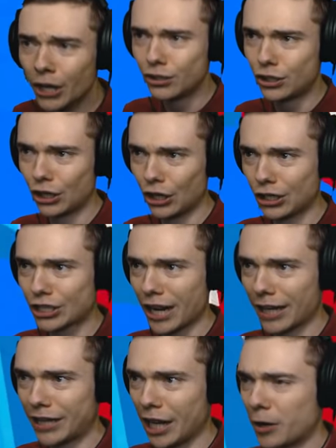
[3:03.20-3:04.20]
Just
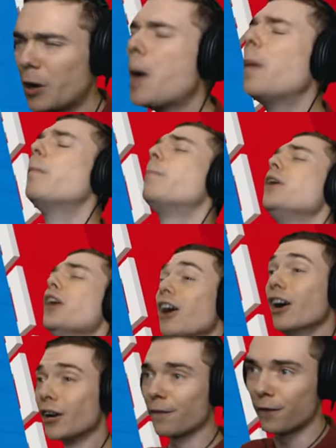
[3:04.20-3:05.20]
like that.
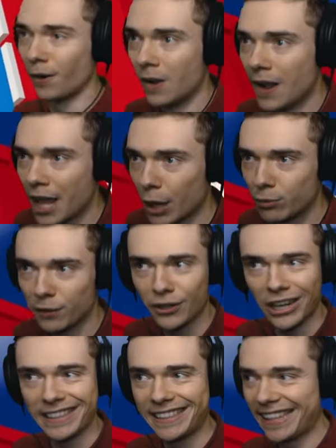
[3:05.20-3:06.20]
Beautiful. And we've
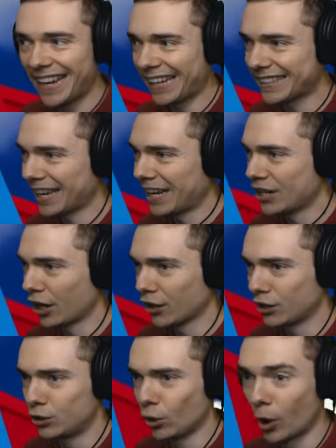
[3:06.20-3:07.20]
got yet
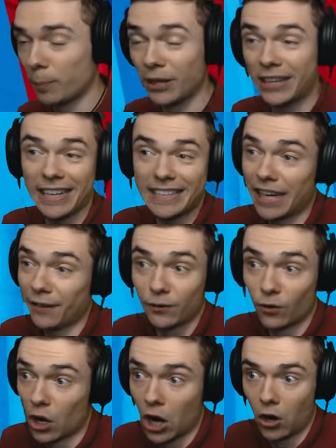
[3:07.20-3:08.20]
another door because
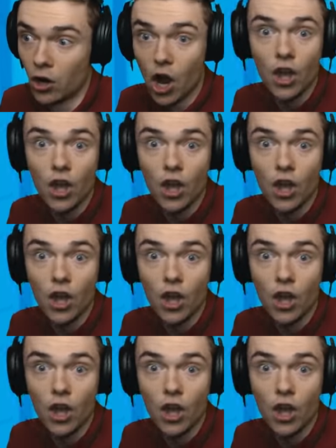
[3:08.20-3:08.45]
after all,